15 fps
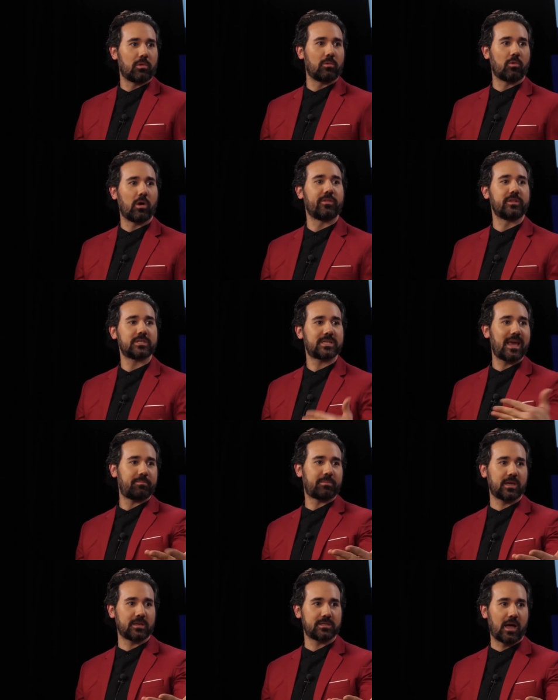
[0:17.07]
were on the
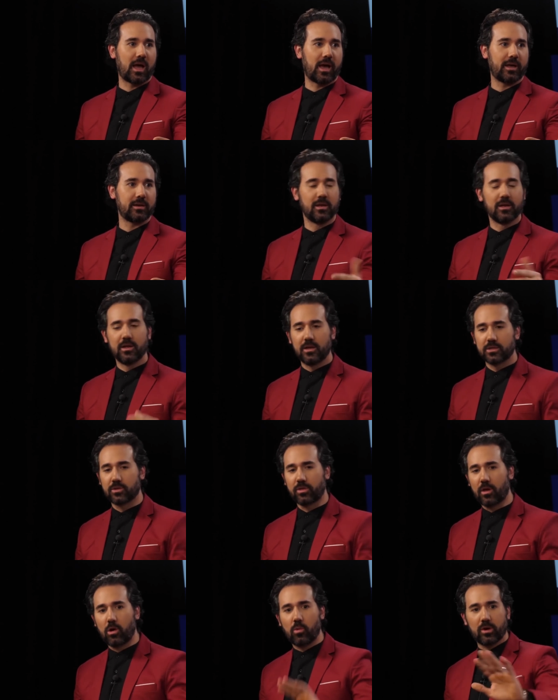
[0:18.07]
skeptic side. So
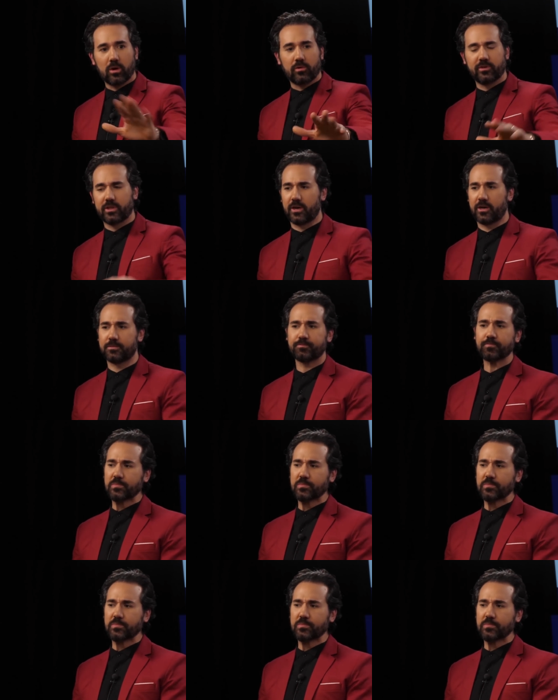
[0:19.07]
they all went over there.